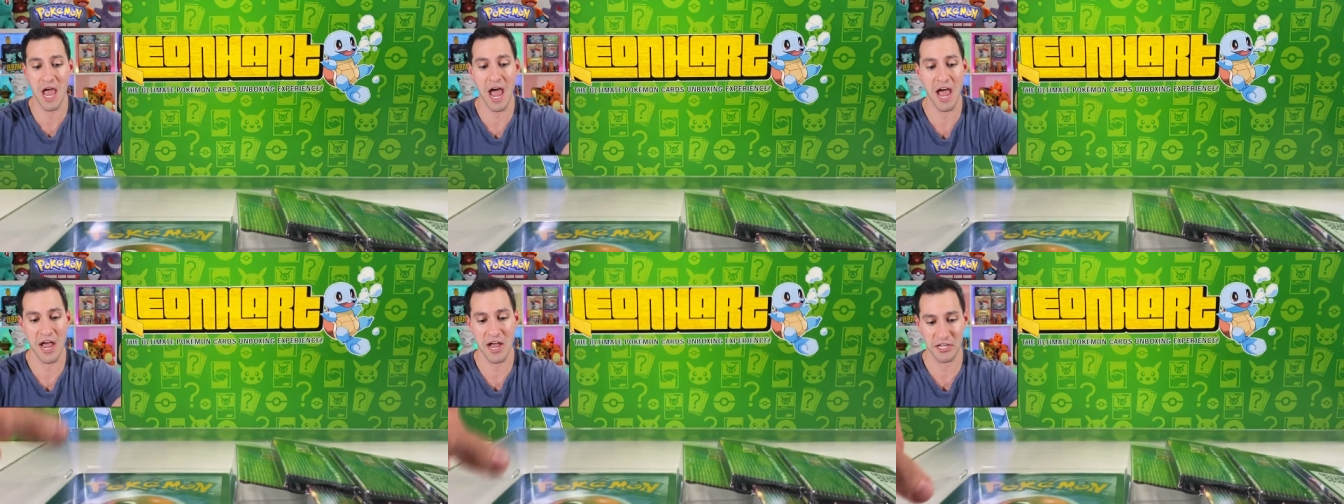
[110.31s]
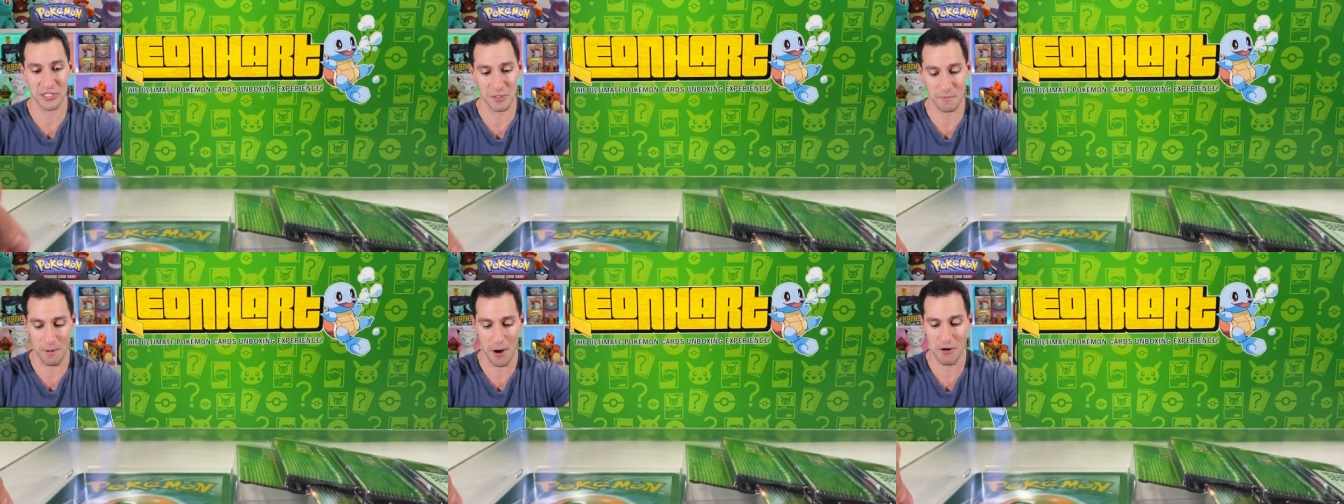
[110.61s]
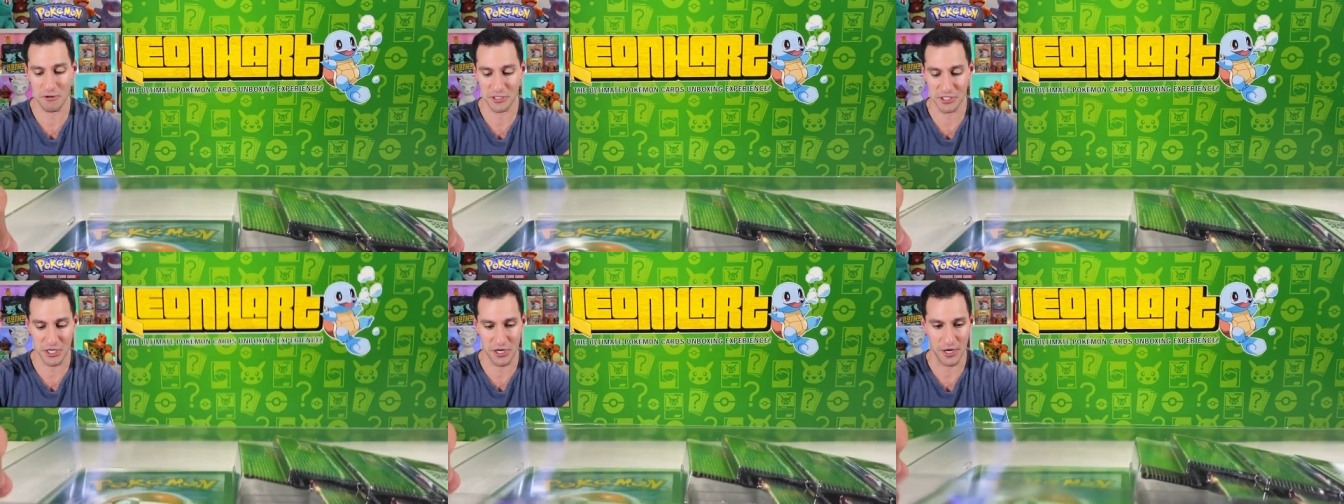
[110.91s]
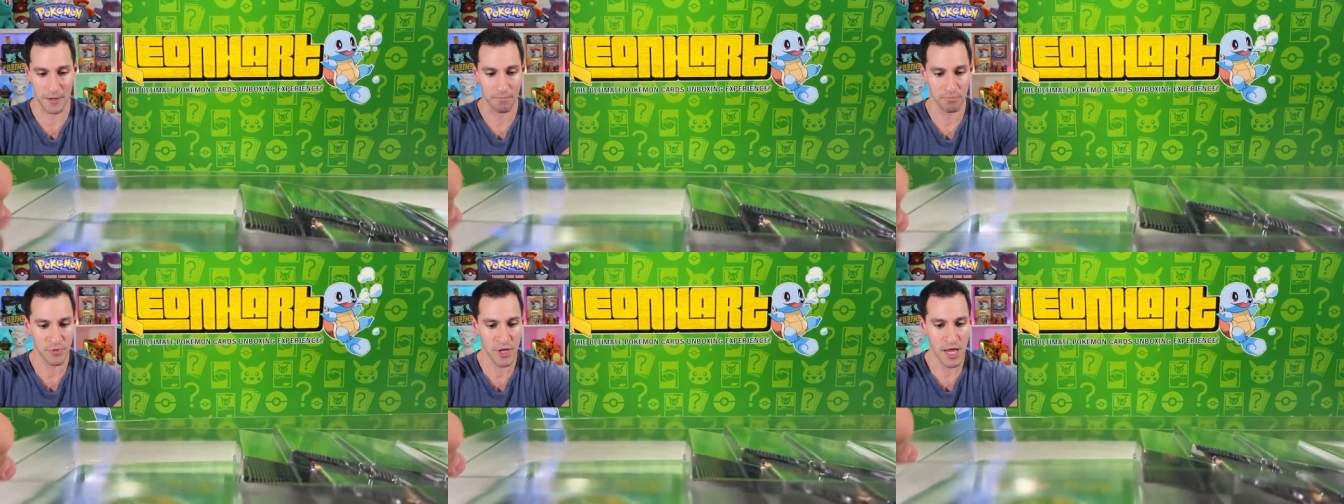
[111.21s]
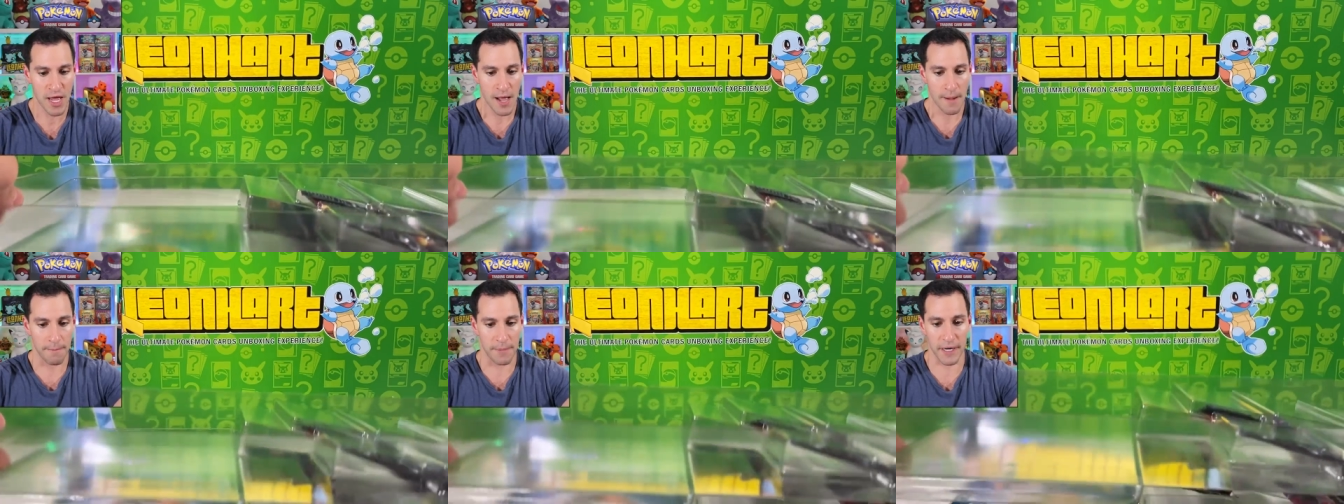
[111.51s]
yay, it's a poster.
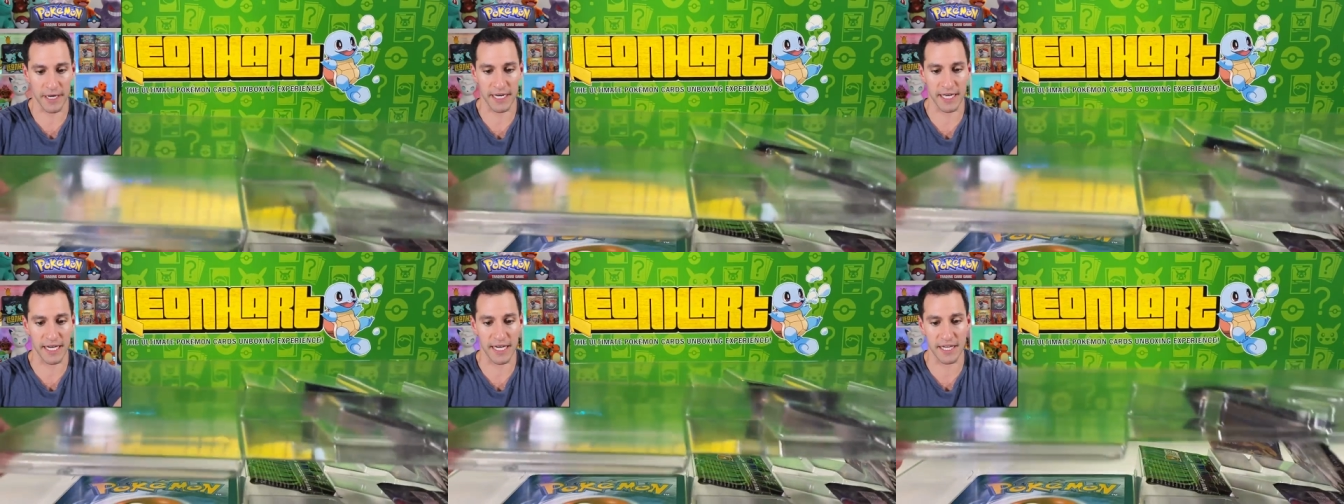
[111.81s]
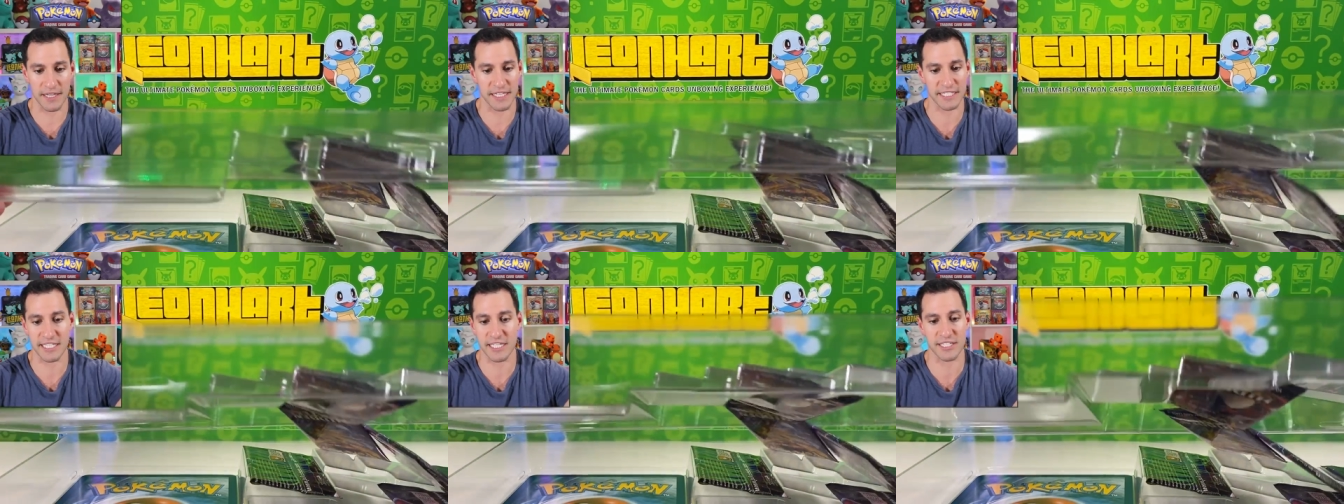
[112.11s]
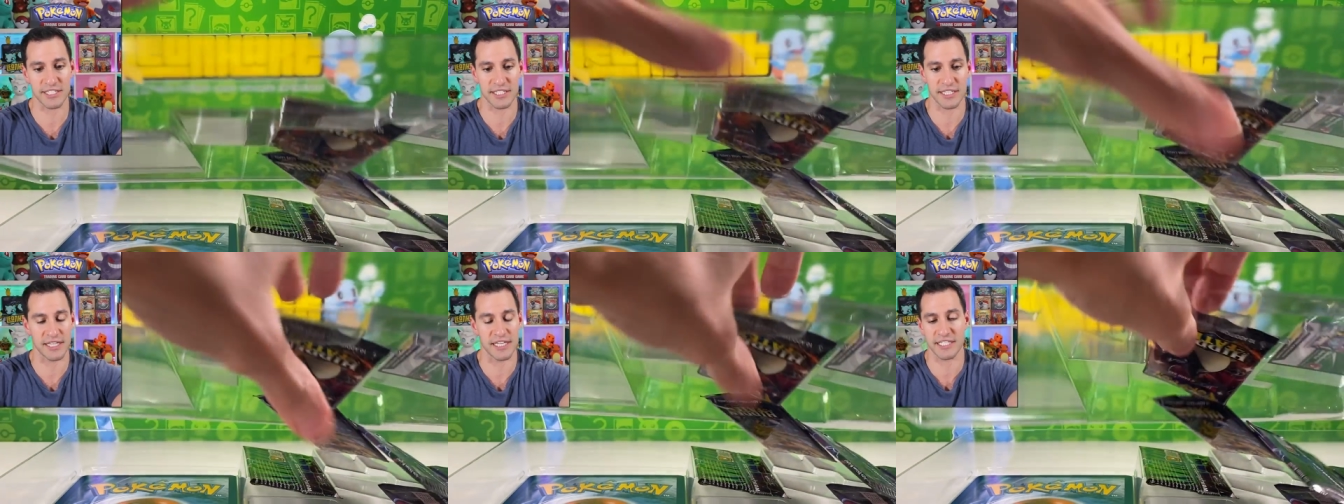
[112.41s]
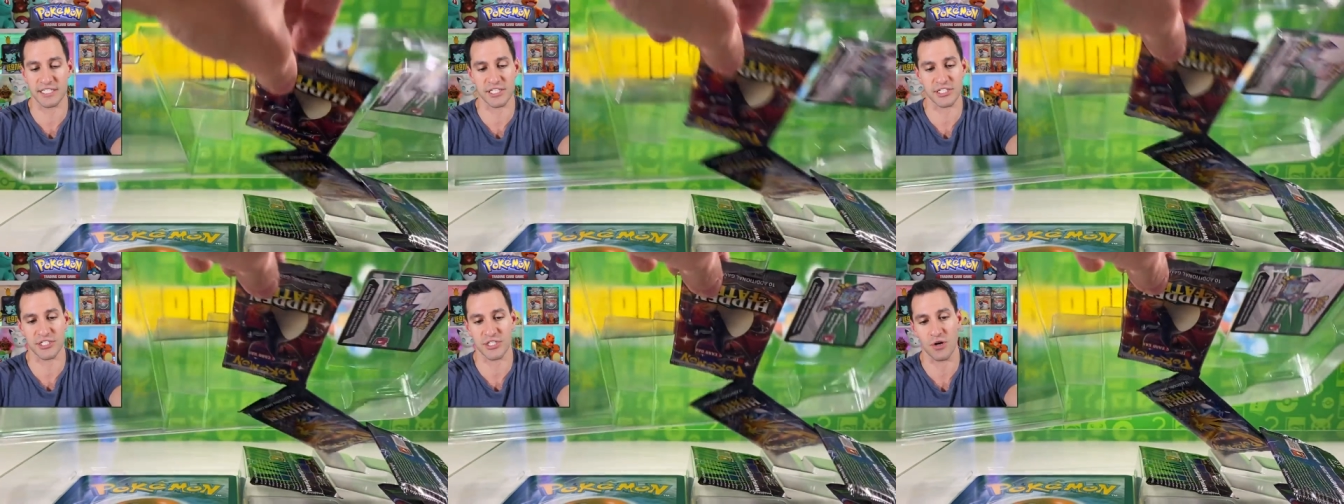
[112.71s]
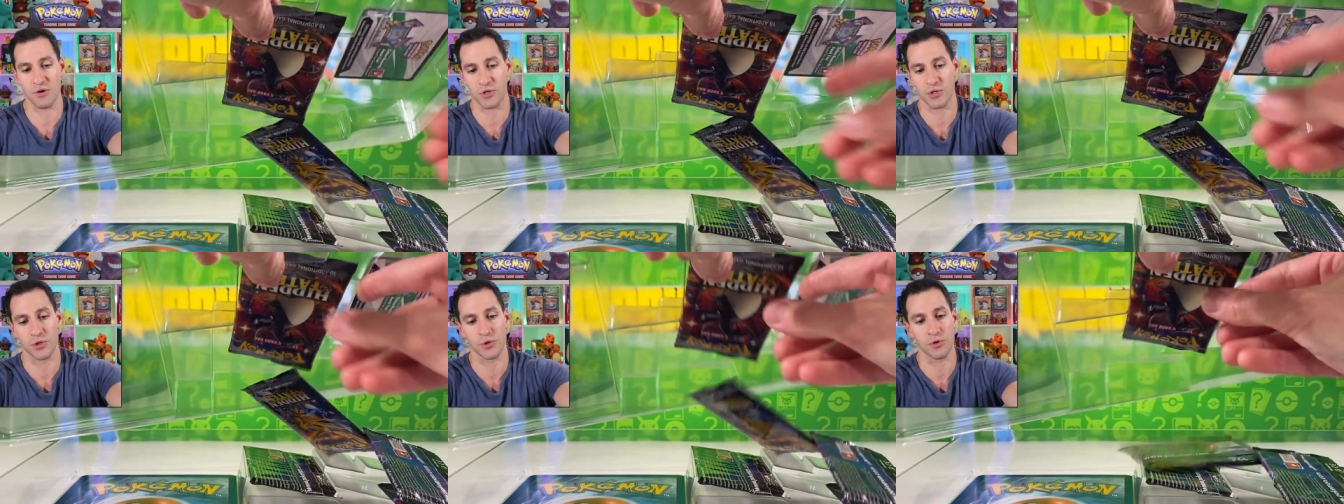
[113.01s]
But uh, this is this is
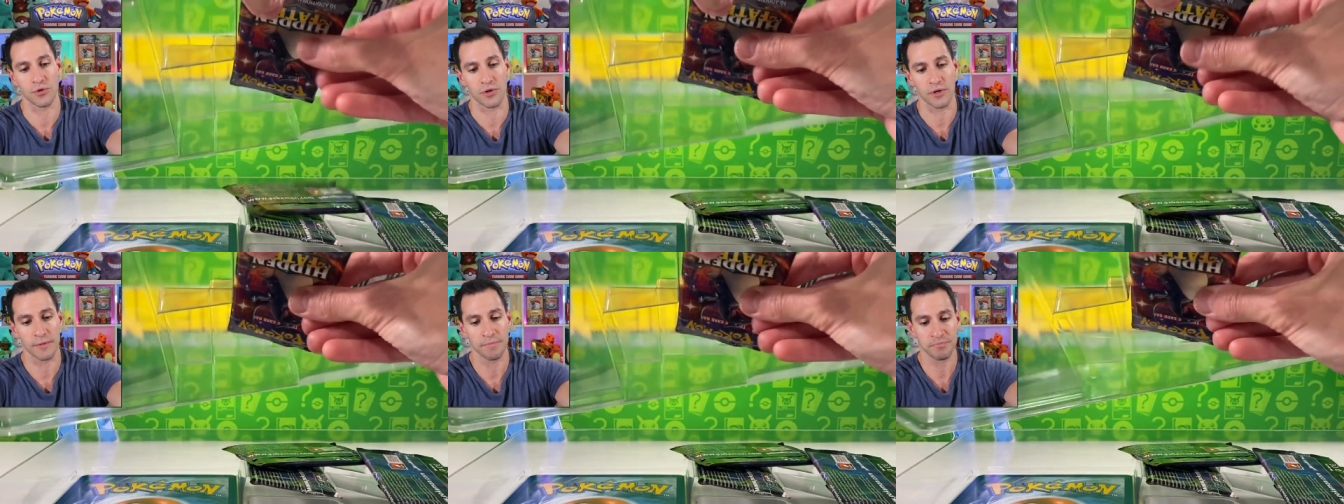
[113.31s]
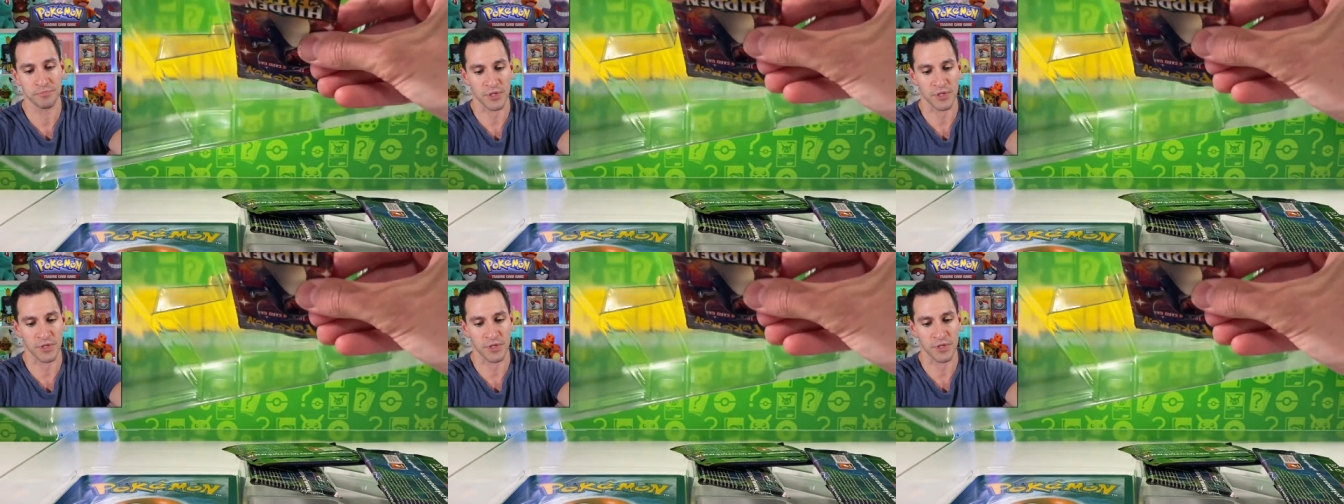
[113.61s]
so cool.